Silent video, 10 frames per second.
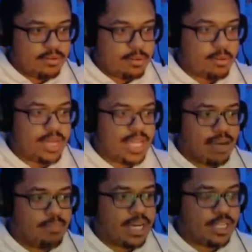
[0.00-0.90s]
Or maybe we get like
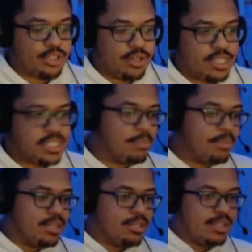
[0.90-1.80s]
a picture or
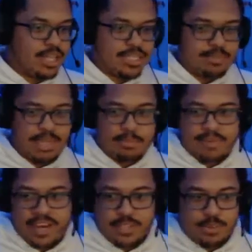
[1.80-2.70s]
something, like some type of
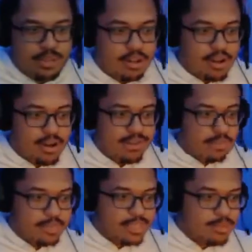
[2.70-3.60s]
actual little art of
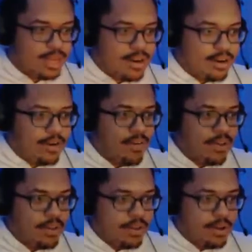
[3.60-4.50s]
him or something. I don't know.
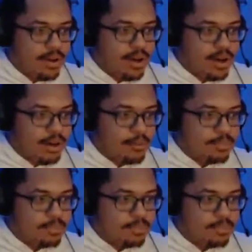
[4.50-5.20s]
Um, right.